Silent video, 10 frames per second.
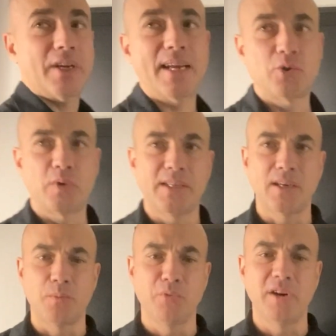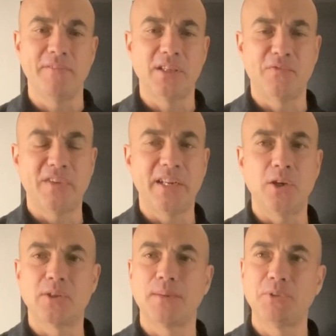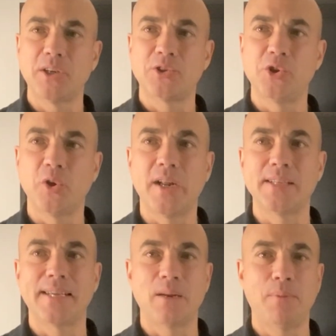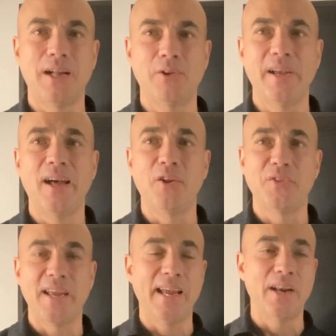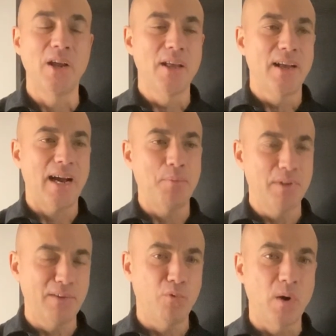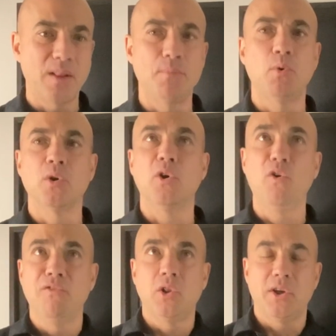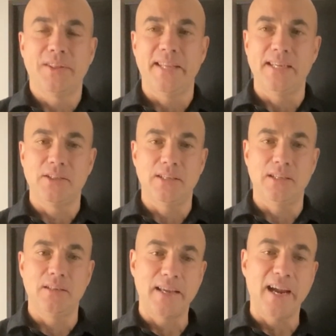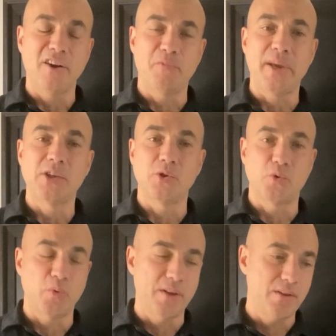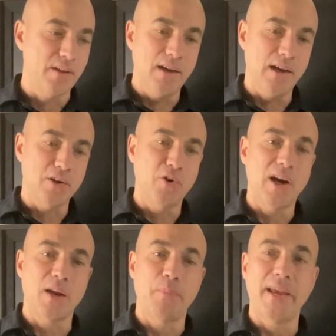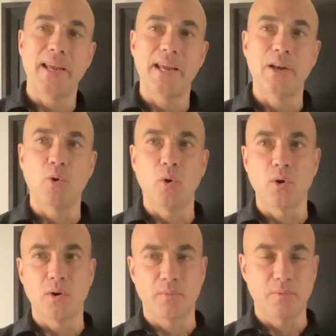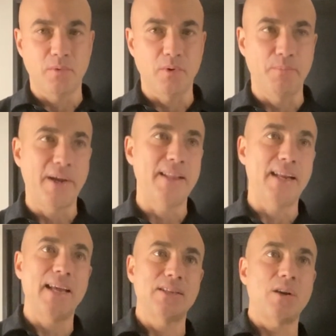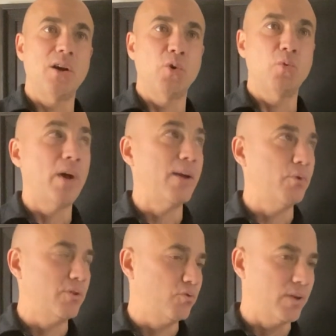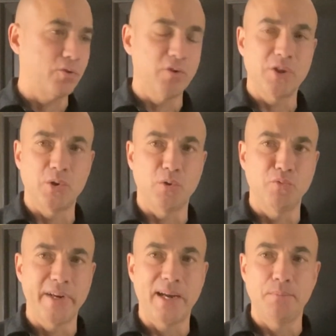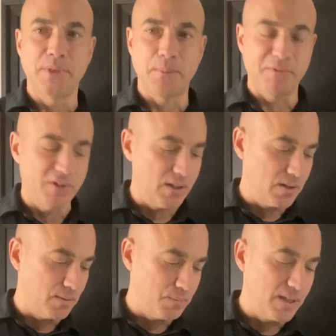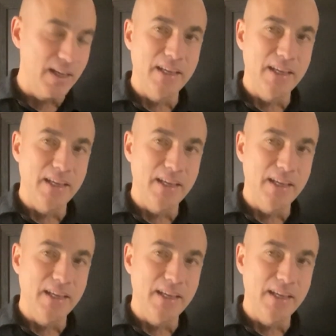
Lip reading: as we did on previous videos. I'm Dr. Giudice at ApolloHealth, and I believe one of the more overlooked things in care of patients with chronic pain or pain that hasn't gone away with like traditional rehab type of systems